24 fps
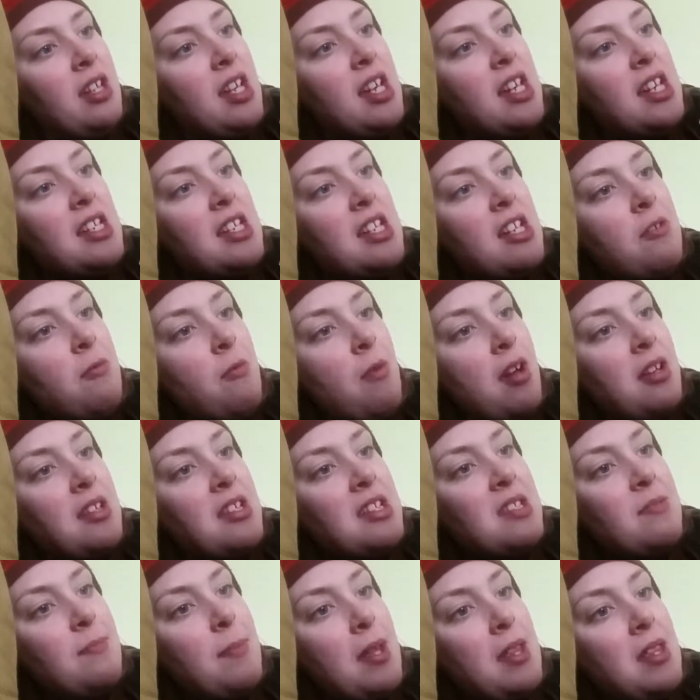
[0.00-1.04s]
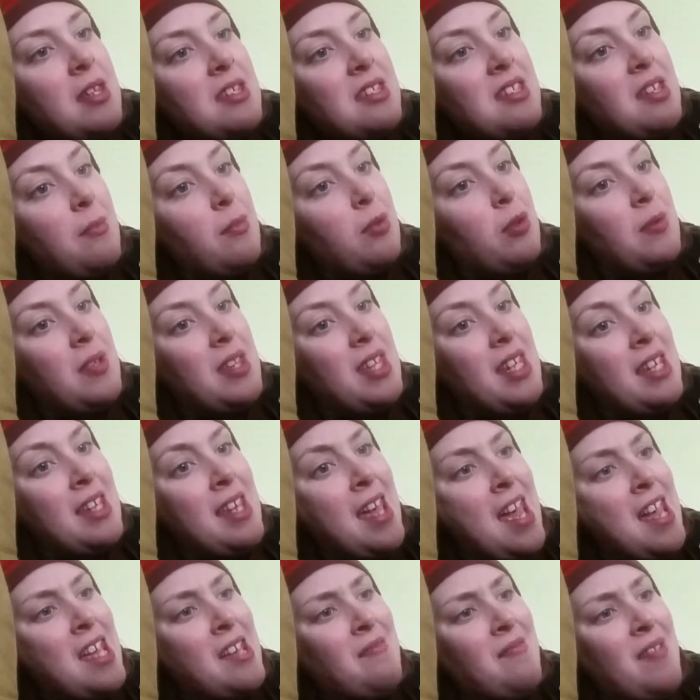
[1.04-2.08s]
He didn't want to spend the summer with a
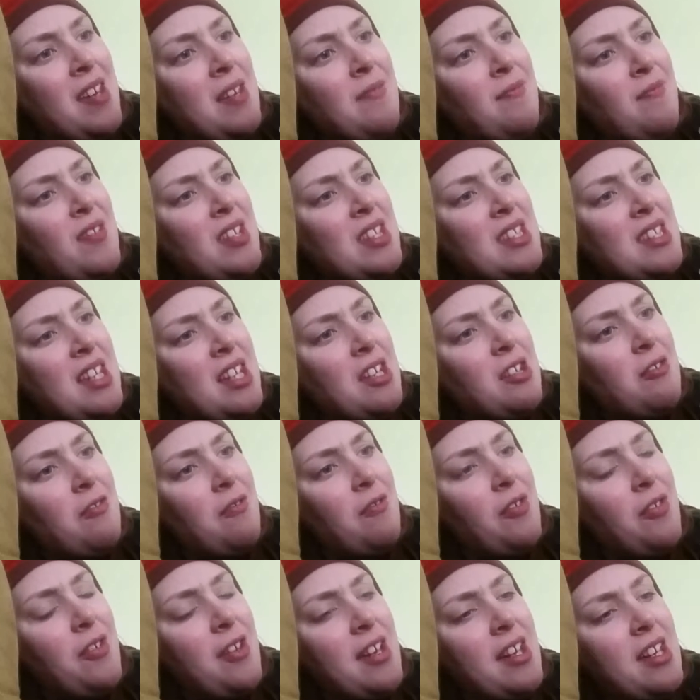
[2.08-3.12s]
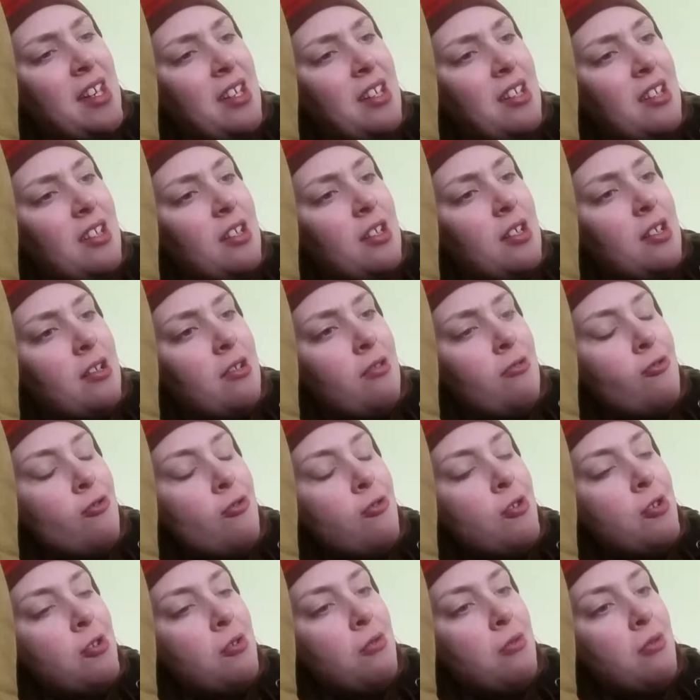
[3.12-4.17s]
gang of infants underfoot.
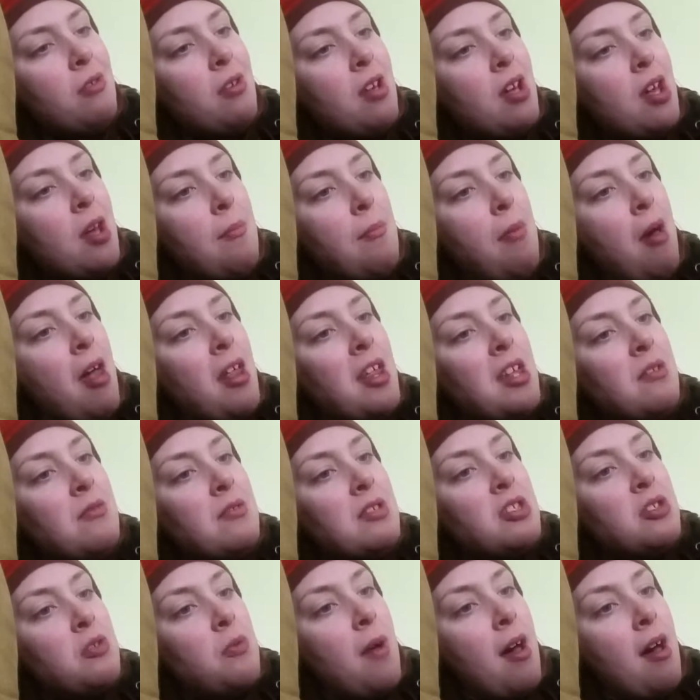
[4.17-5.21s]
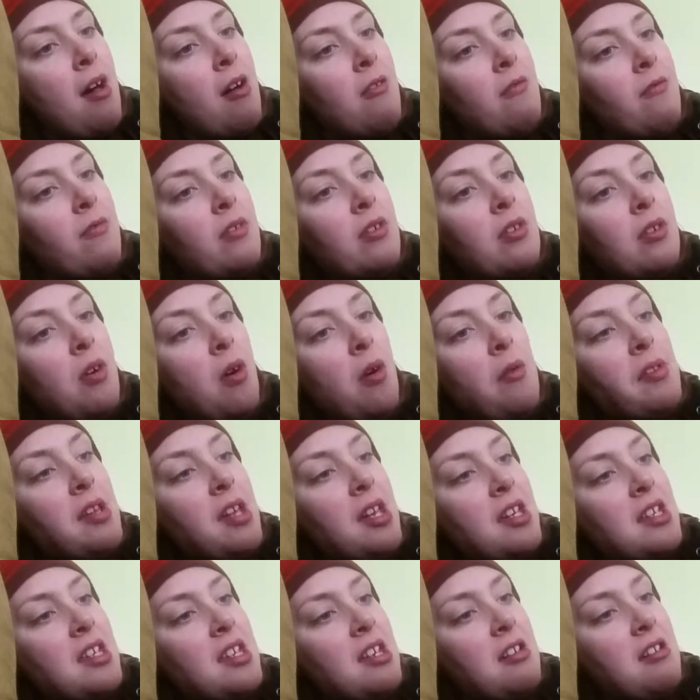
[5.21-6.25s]
True, Polly was 12, only
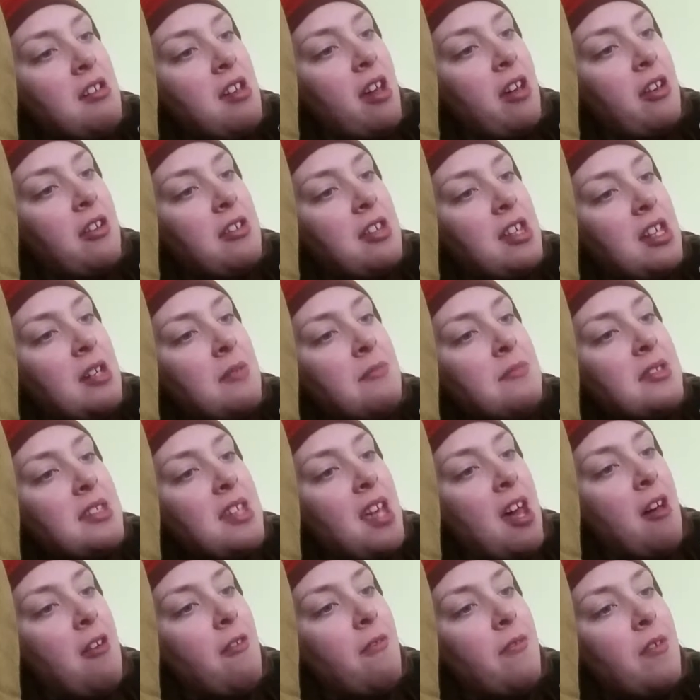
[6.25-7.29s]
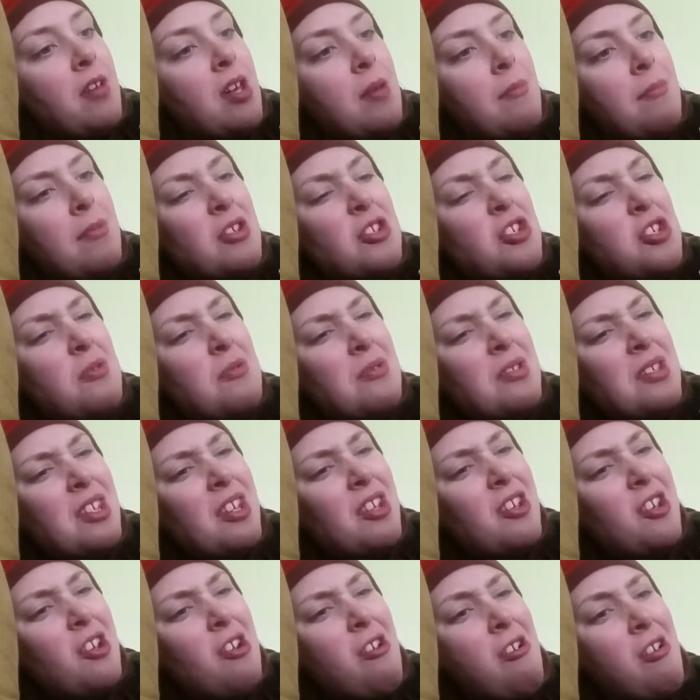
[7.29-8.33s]
a year younger than himself, but she was a
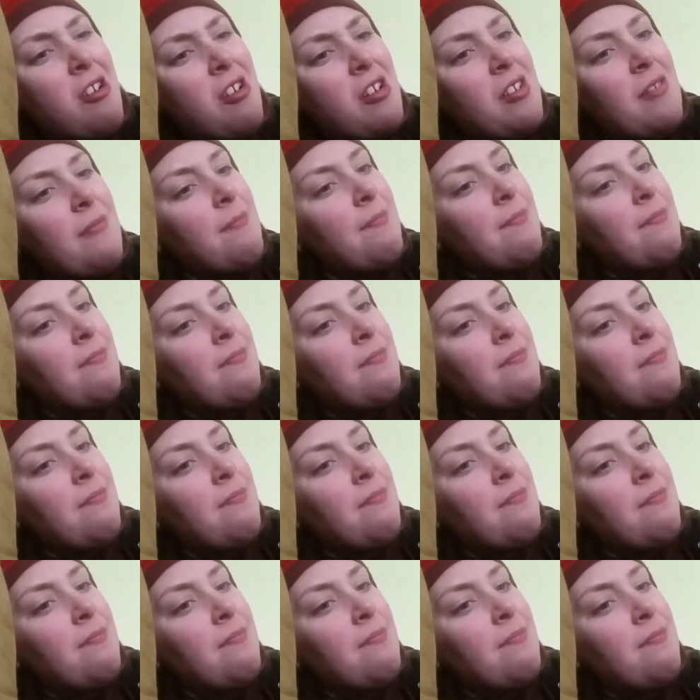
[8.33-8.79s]
girl.